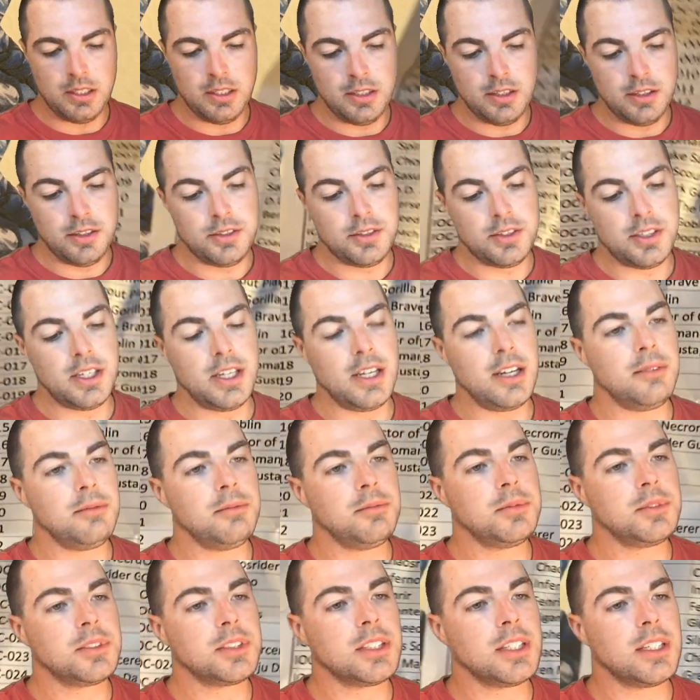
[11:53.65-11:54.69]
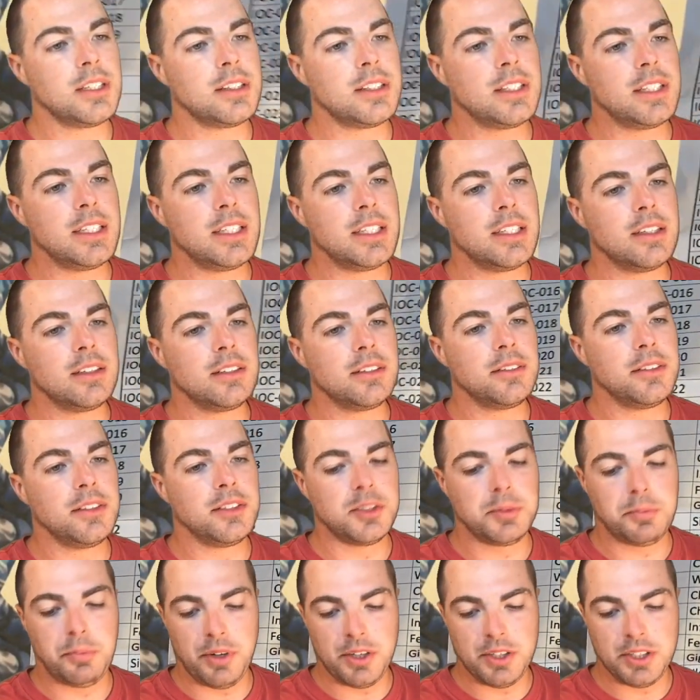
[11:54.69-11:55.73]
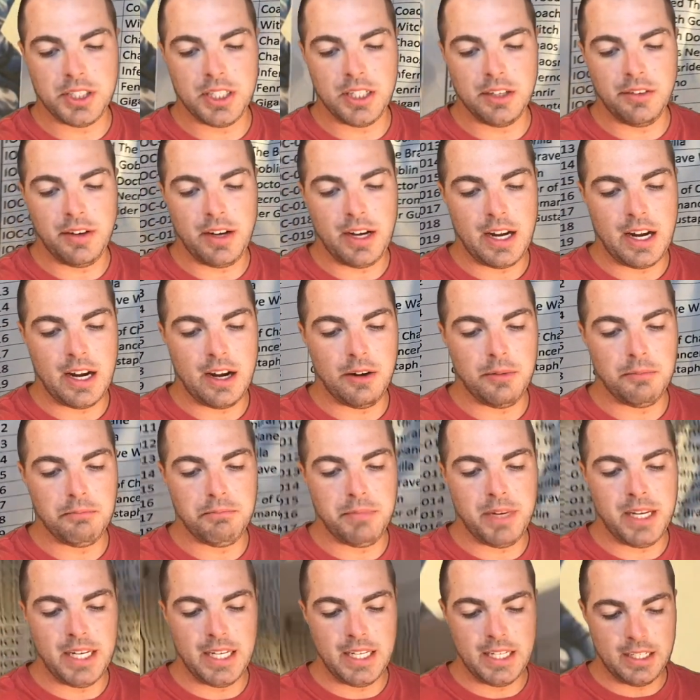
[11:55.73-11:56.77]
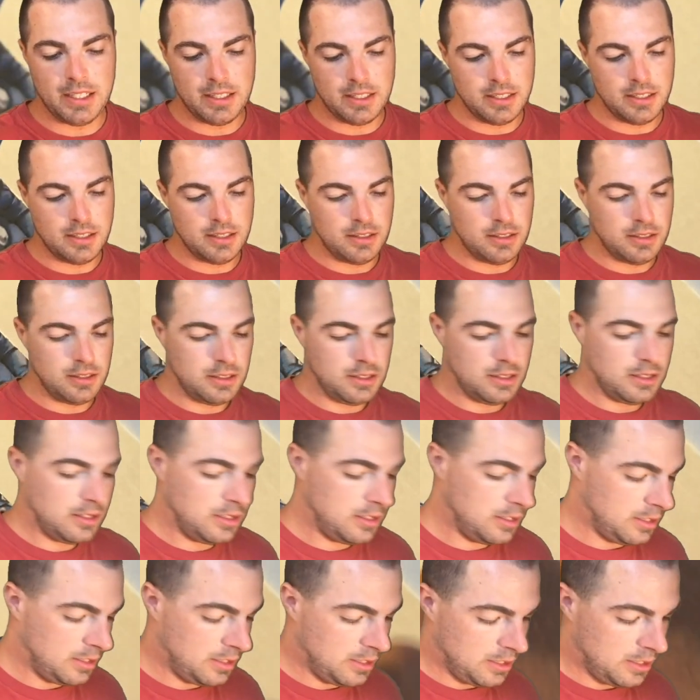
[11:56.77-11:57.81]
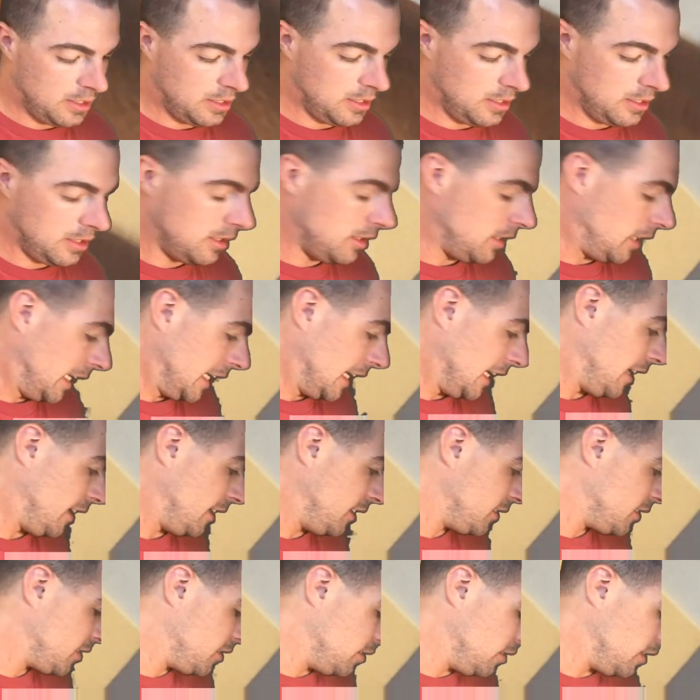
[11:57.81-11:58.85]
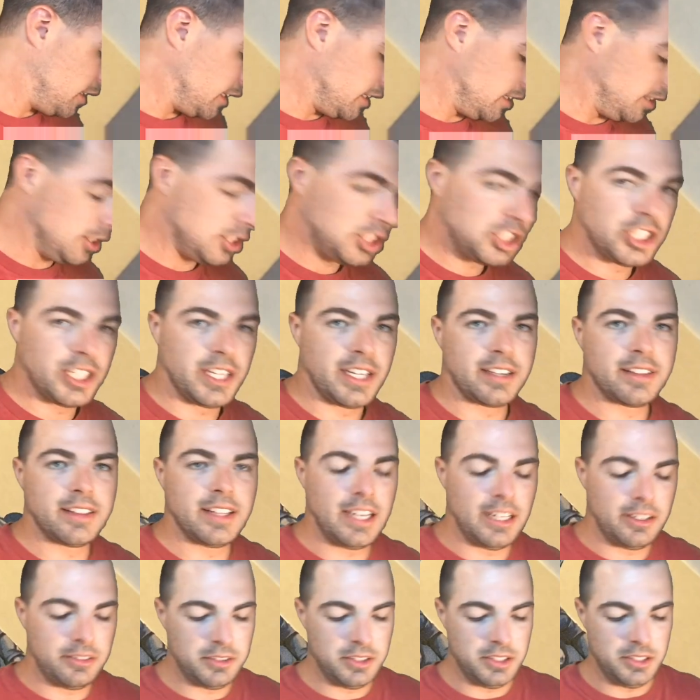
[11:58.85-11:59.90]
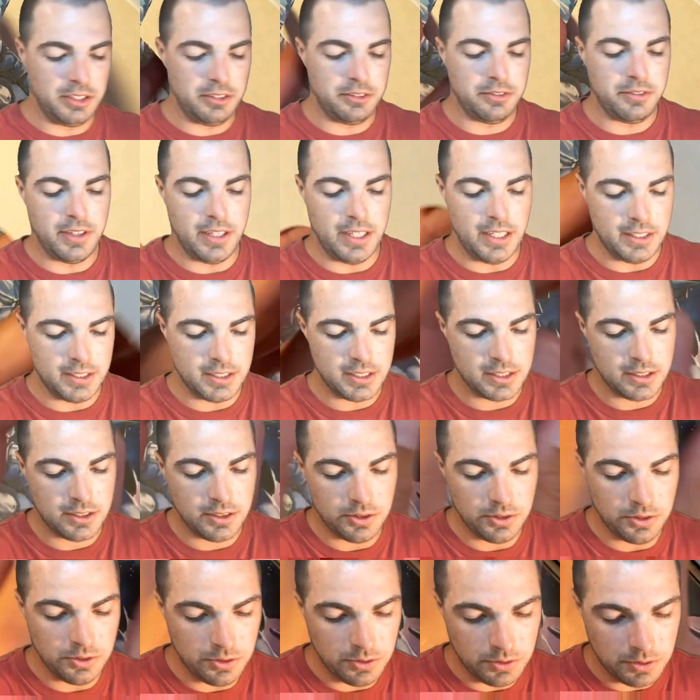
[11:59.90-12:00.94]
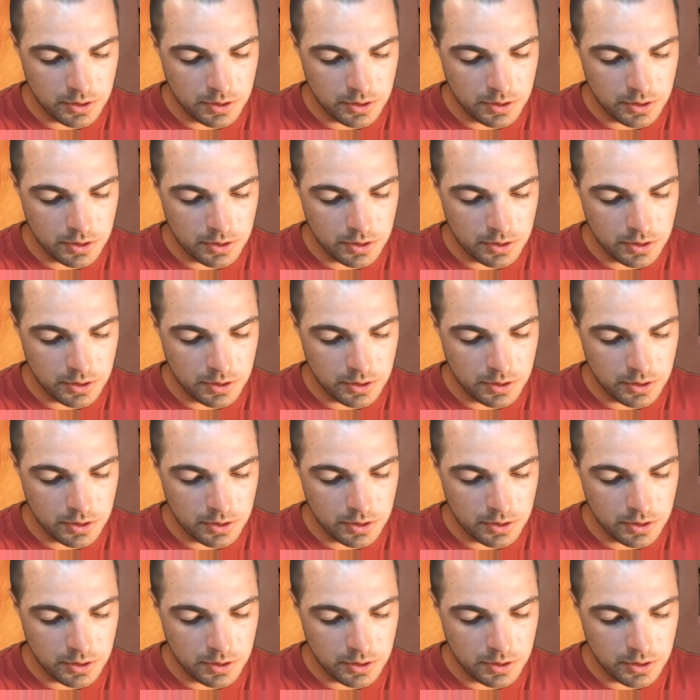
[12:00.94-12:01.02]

So yeah, got the spreadsheet of how many I got, so I can check that really fast to